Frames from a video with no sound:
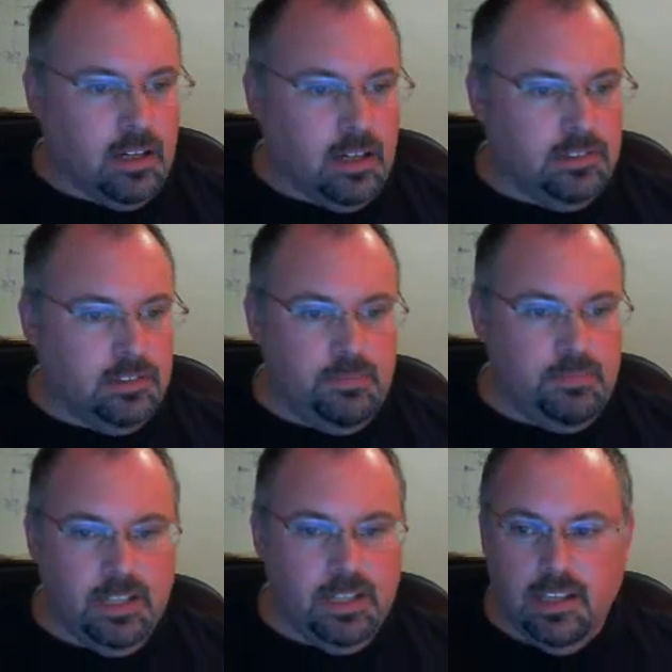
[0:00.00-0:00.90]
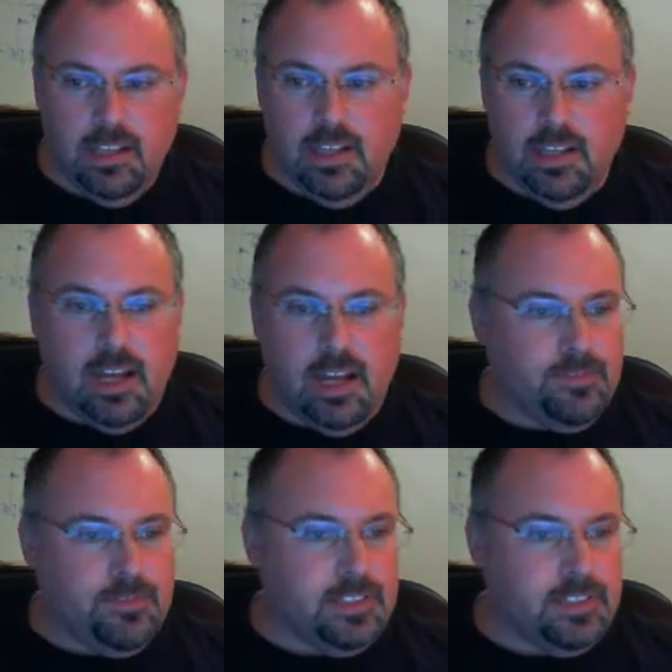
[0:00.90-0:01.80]
our loop. Uh,
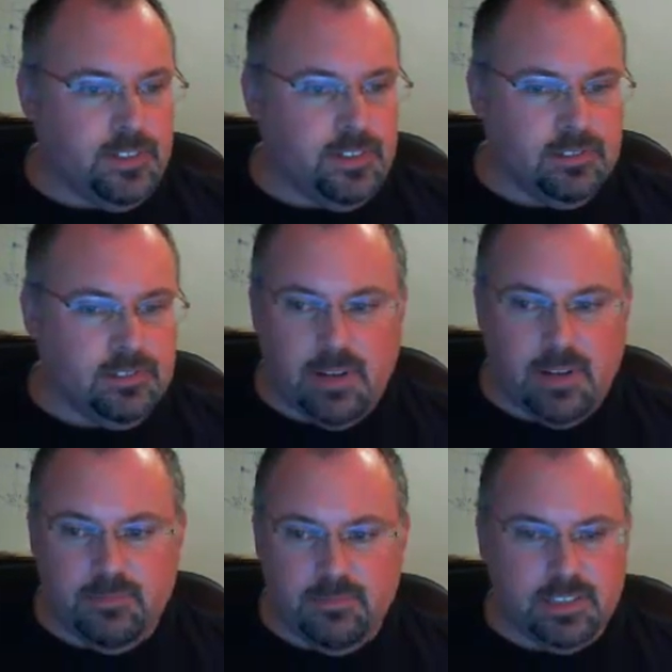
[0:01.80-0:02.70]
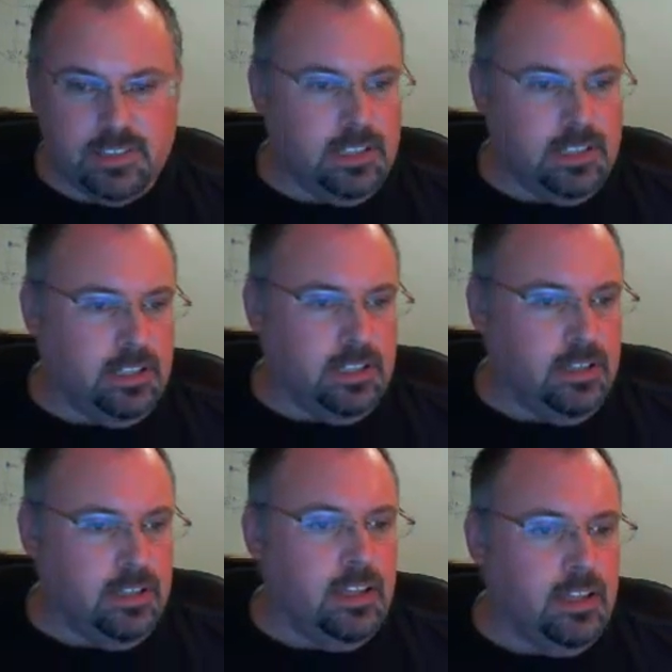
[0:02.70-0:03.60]
for this first loop, I'm just going to
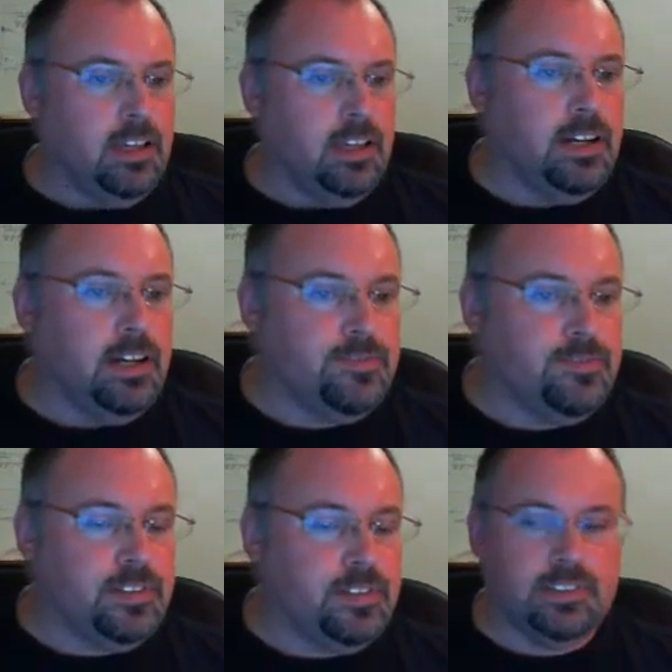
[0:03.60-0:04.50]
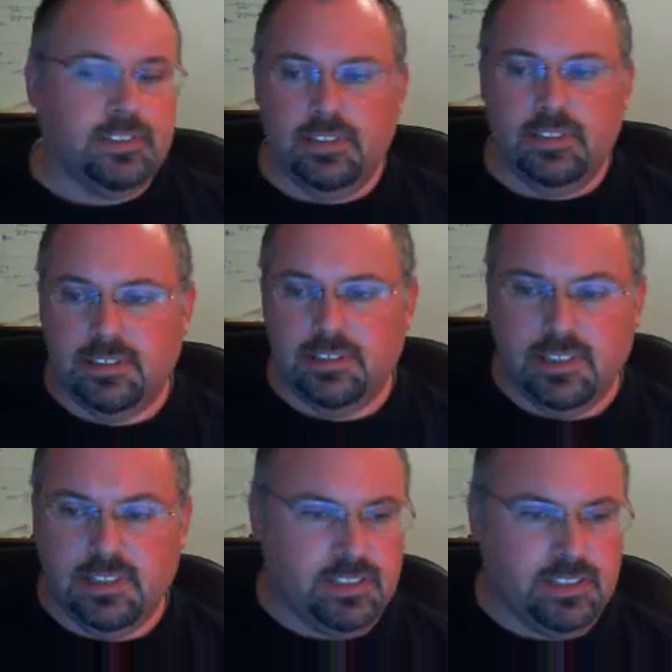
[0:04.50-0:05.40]
go ahead and fill this these
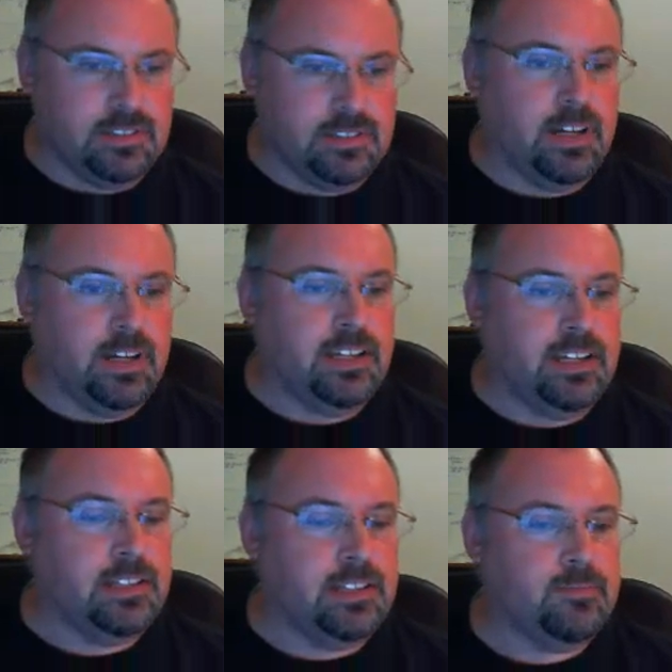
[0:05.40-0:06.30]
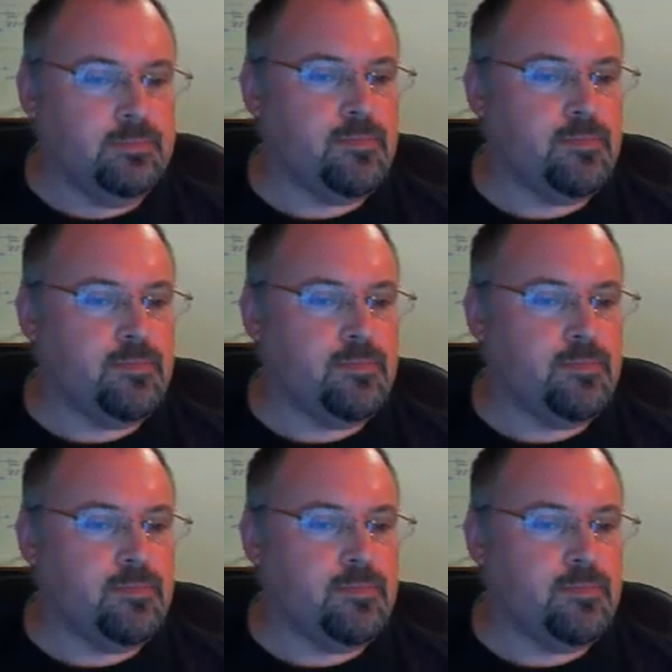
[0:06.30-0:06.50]
each of these arrays.